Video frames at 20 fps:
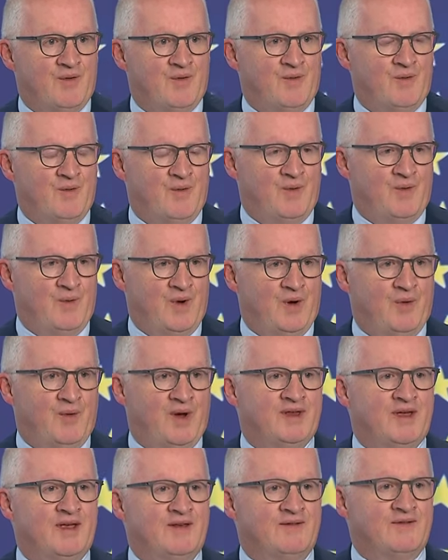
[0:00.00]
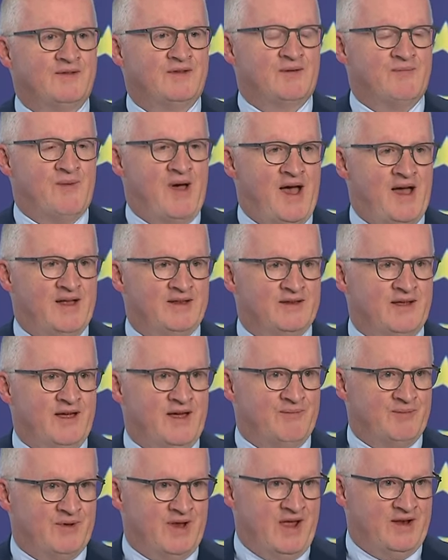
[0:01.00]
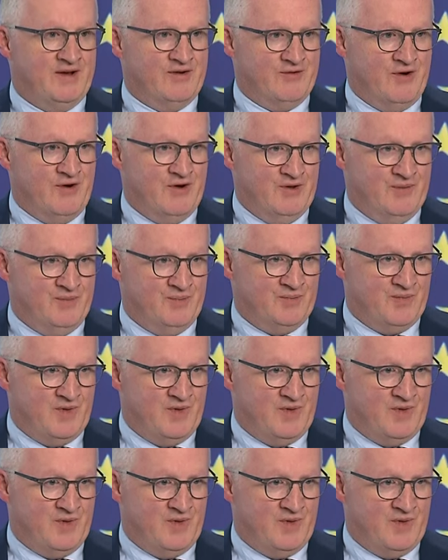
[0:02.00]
we did have demand playing a role.